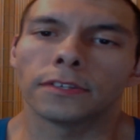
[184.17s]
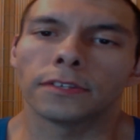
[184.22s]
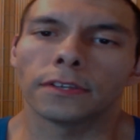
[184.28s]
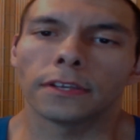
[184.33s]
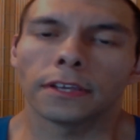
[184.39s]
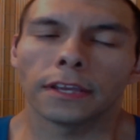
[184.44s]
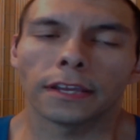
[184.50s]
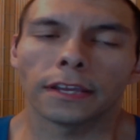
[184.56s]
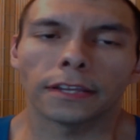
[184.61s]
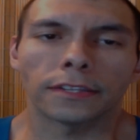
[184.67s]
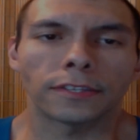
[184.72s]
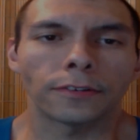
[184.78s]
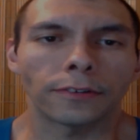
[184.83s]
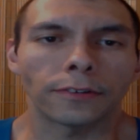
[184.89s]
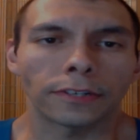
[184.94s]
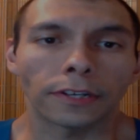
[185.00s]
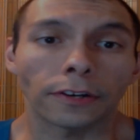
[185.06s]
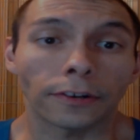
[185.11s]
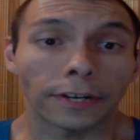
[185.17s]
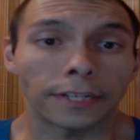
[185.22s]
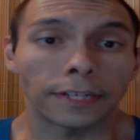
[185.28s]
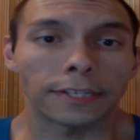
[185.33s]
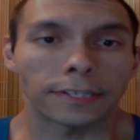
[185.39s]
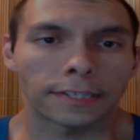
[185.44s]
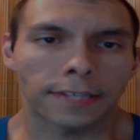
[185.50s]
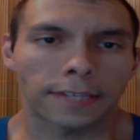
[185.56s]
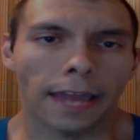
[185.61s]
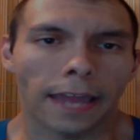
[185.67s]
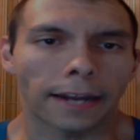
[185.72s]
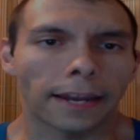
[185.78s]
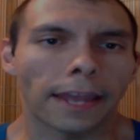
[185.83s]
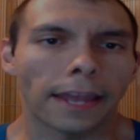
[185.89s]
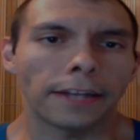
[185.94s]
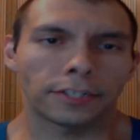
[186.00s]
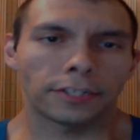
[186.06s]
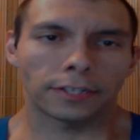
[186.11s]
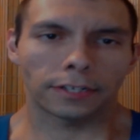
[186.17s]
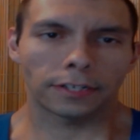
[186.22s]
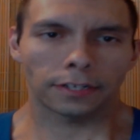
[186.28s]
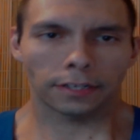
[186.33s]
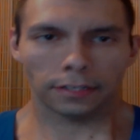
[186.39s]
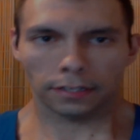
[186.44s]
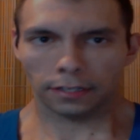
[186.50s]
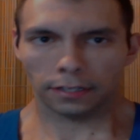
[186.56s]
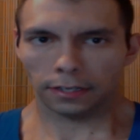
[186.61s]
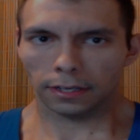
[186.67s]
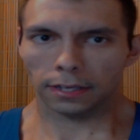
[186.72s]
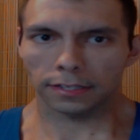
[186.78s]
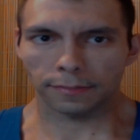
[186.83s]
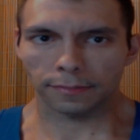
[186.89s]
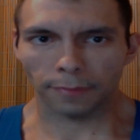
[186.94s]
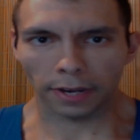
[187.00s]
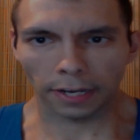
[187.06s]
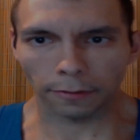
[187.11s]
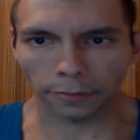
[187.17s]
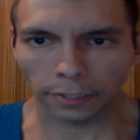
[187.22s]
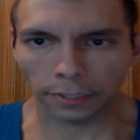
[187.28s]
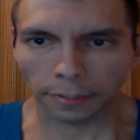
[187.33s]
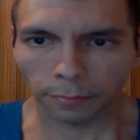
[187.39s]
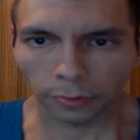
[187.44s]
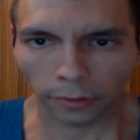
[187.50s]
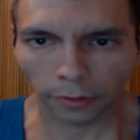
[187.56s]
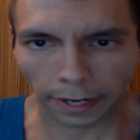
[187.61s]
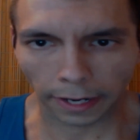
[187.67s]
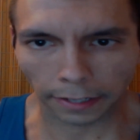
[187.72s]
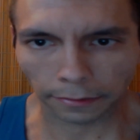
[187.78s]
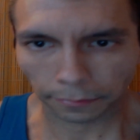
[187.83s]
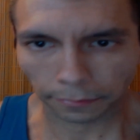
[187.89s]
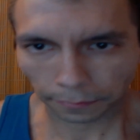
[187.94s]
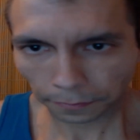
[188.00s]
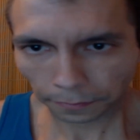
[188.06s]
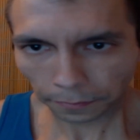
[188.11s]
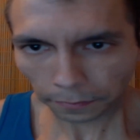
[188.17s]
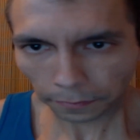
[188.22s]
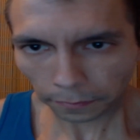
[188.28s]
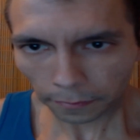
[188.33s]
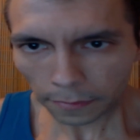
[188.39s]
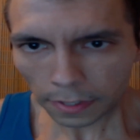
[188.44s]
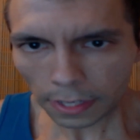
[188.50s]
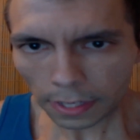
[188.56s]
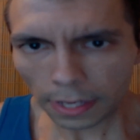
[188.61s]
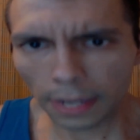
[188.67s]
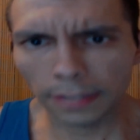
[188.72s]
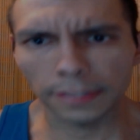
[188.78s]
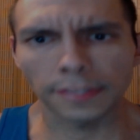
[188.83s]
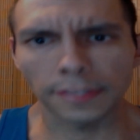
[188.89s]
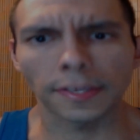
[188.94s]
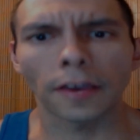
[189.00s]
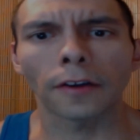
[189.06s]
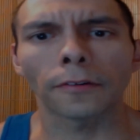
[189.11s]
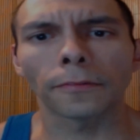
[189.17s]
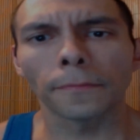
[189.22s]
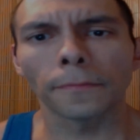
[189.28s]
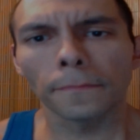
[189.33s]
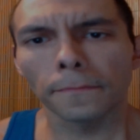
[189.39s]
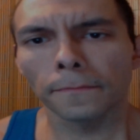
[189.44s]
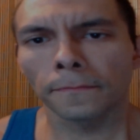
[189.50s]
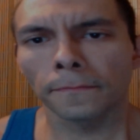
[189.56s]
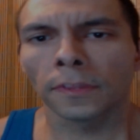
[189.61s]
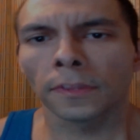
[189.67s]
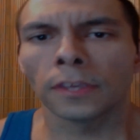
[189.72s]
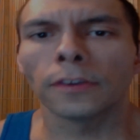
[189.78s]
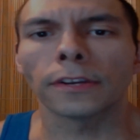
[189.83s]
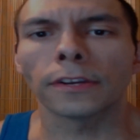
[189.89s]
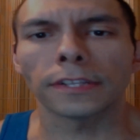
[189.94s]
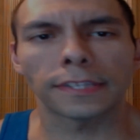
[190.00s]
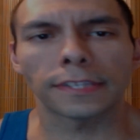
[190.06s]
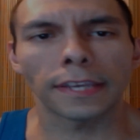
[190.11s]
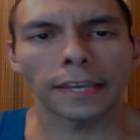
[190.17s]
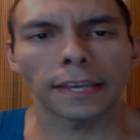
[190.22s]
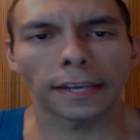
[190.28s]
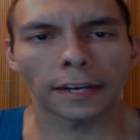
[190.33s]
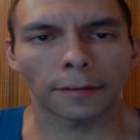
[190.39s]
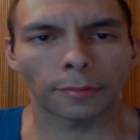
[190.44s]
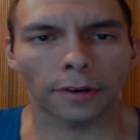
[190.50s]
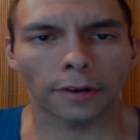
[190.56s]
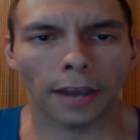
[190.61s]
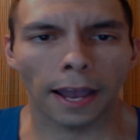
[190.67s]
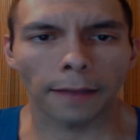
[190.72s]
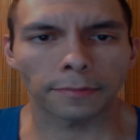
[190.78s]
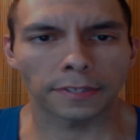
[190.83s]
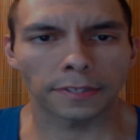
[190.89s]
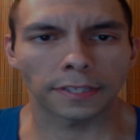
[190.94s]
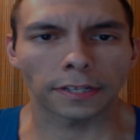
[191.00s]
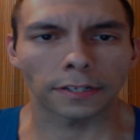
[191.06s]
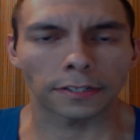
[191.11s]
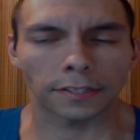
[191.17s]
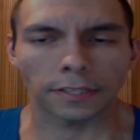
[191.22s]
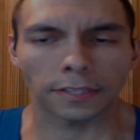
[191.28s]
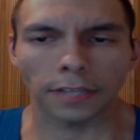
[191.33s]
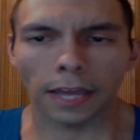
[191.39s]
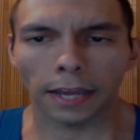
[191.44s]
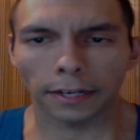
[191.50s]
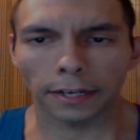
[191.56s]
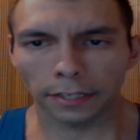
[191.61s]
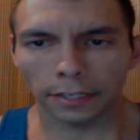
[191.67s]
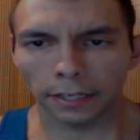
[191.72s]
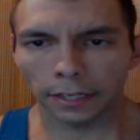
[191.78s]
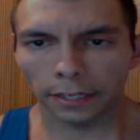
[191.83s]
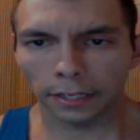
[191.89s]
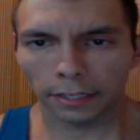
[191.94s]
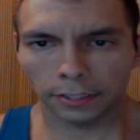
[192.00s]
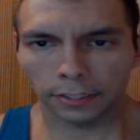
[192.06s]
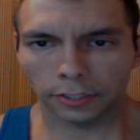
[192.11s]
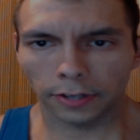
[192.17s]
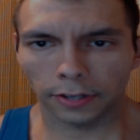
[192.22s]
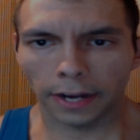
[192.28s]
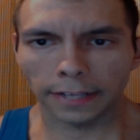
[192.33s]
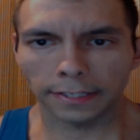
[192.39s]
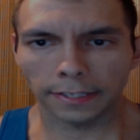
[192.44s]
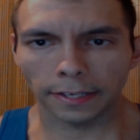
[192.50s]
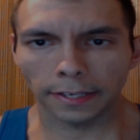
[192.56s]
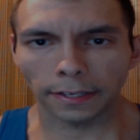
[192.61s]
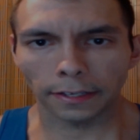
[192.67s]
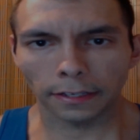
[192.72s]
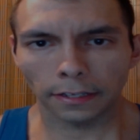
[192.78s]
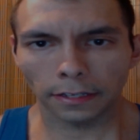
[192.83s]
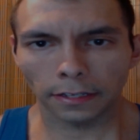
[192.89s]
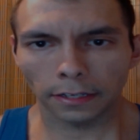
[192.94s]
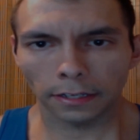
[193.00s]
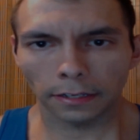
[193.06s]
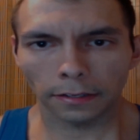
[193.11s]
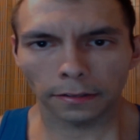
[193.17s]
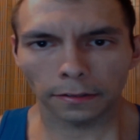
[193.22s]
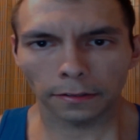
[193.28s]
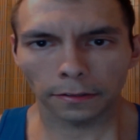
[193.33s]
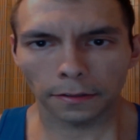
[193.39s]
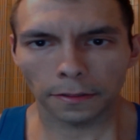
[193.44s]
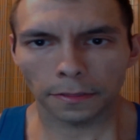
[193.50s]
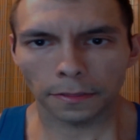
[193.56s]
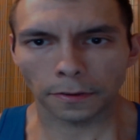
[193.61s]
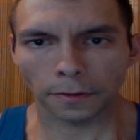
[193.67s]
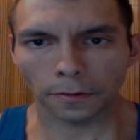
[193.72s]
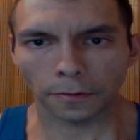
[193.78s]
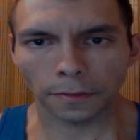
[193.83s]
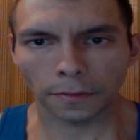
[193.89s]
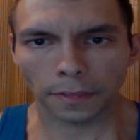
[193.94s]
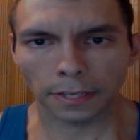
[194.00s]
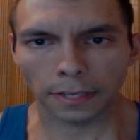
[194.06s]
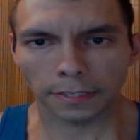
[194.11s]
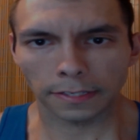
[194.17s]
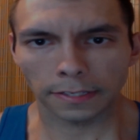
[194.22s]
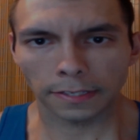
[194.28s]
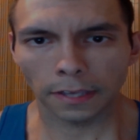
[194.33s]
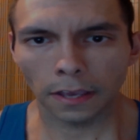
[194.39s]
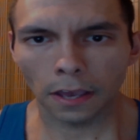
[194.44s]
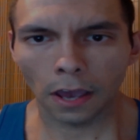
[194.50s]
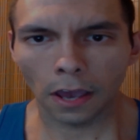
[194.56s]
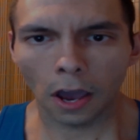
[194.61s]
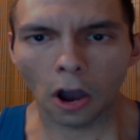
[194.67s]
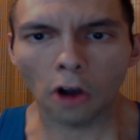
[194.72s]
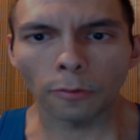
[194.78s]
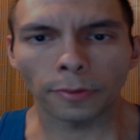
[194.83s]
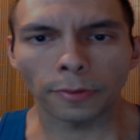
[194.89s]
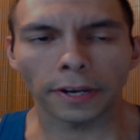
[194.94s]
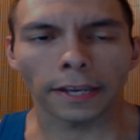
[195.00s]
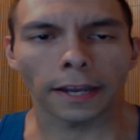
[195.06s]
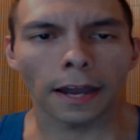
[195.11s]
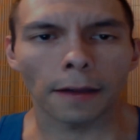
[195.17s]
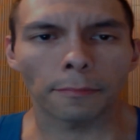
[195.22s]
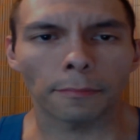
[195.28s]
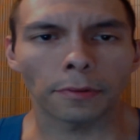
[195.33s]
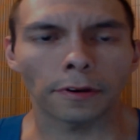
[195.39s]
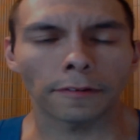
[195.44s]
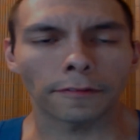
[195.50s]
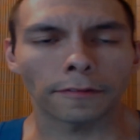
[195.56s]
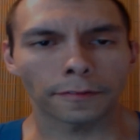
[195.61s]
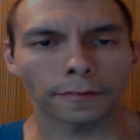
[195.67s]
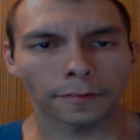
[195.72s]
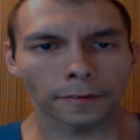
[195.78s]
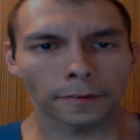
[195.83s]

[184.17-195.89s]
and to a degree to stagnation, as many would complain. And so you can see here perhaps there's that tracing through this opening up of